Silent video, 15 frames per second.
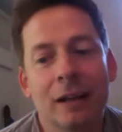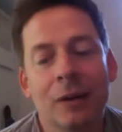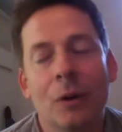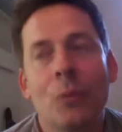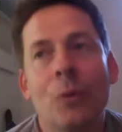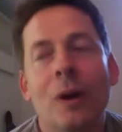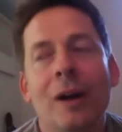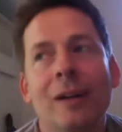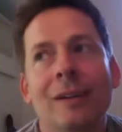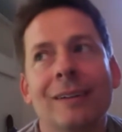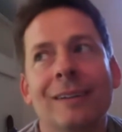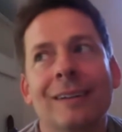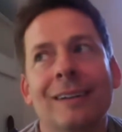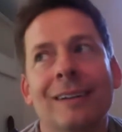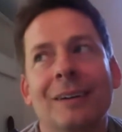
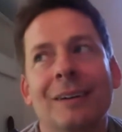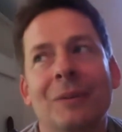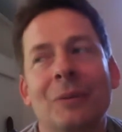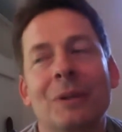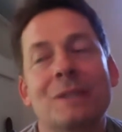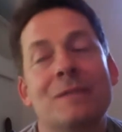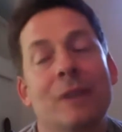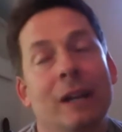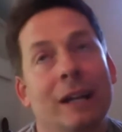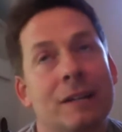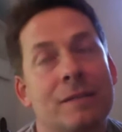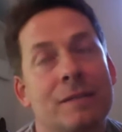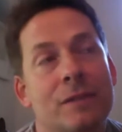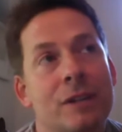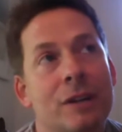Well, it's funny because
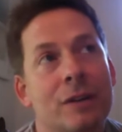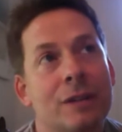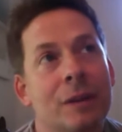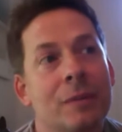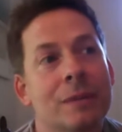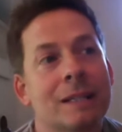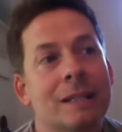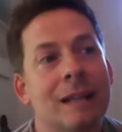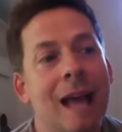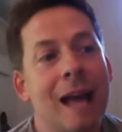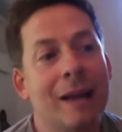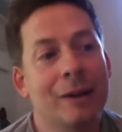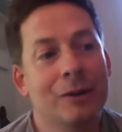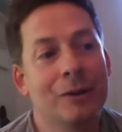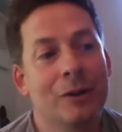for years I was an
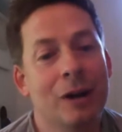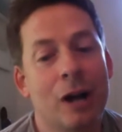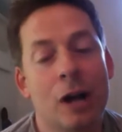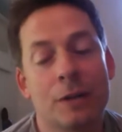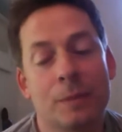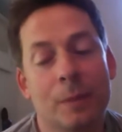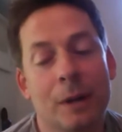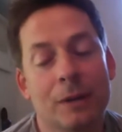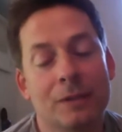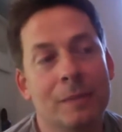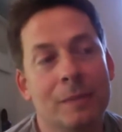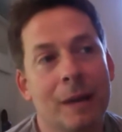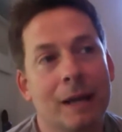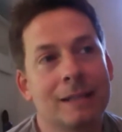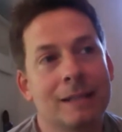editor at
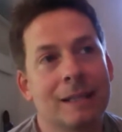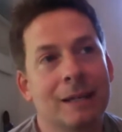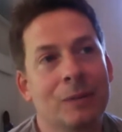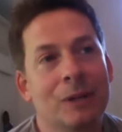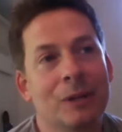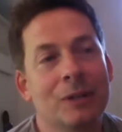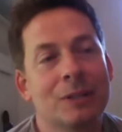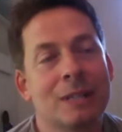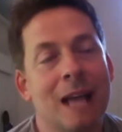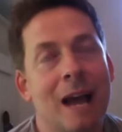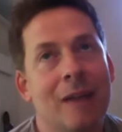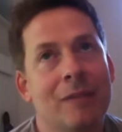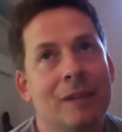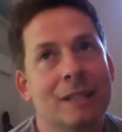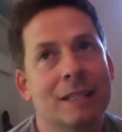Cosmopolitan magazine, and we used to
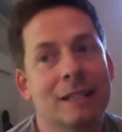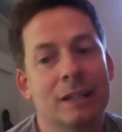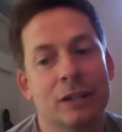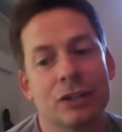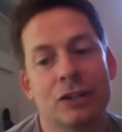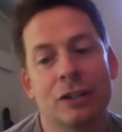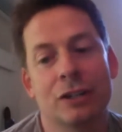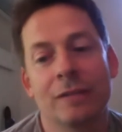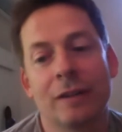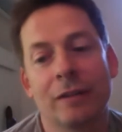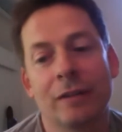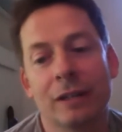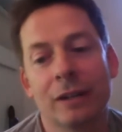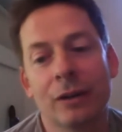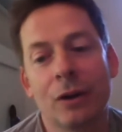have this initiative
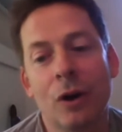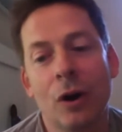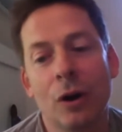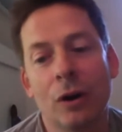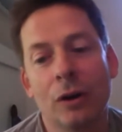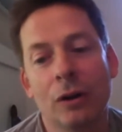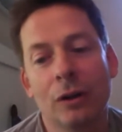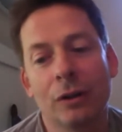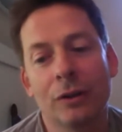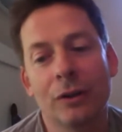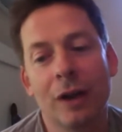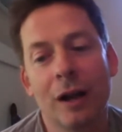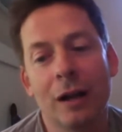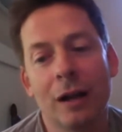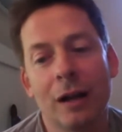every year called,
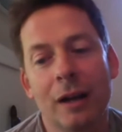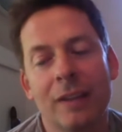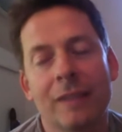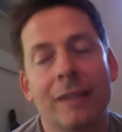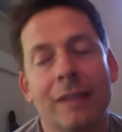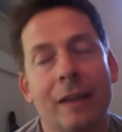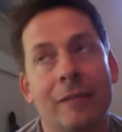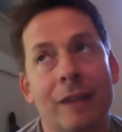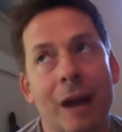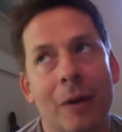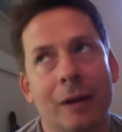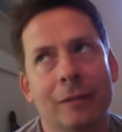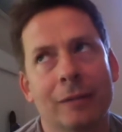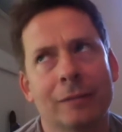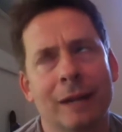I think they
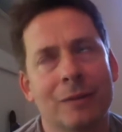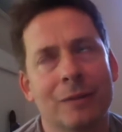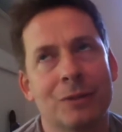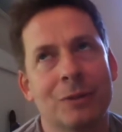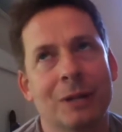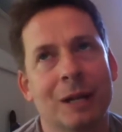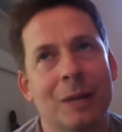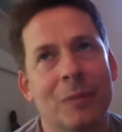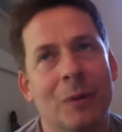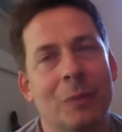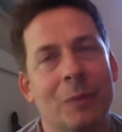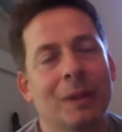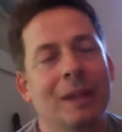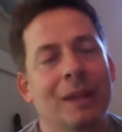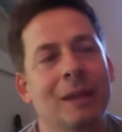don't do it anymore,
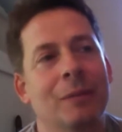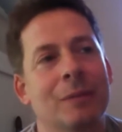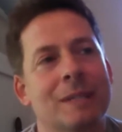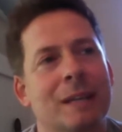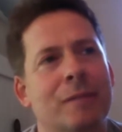but it was like